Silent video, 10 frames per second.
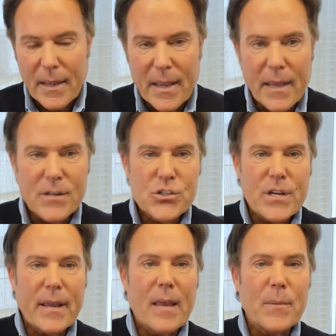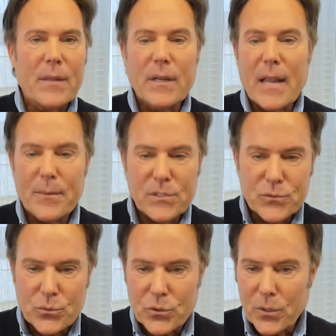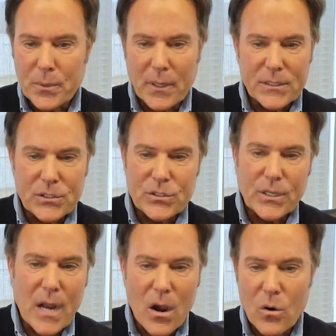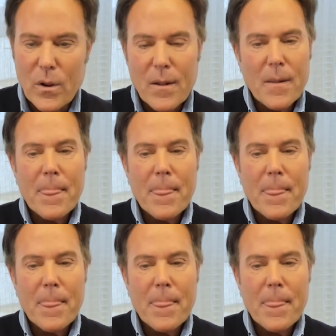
And she gave me the names of two or three places to go.